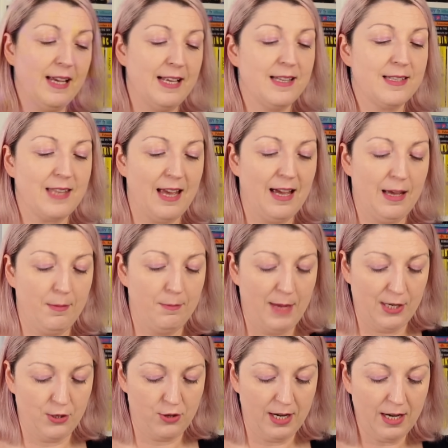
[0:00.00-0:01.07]
his
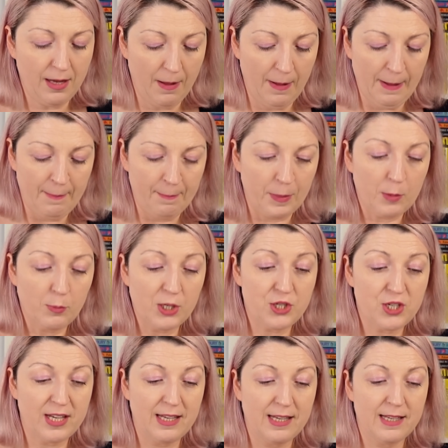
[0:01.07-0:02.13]
metric,
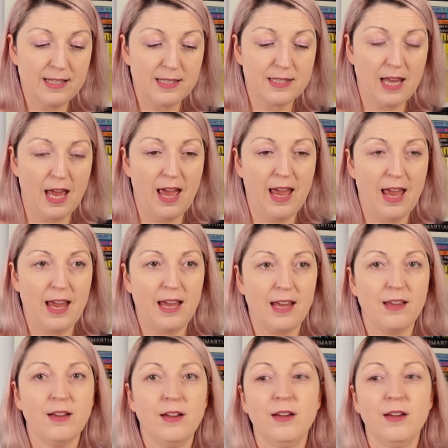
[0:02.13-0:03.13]
which is a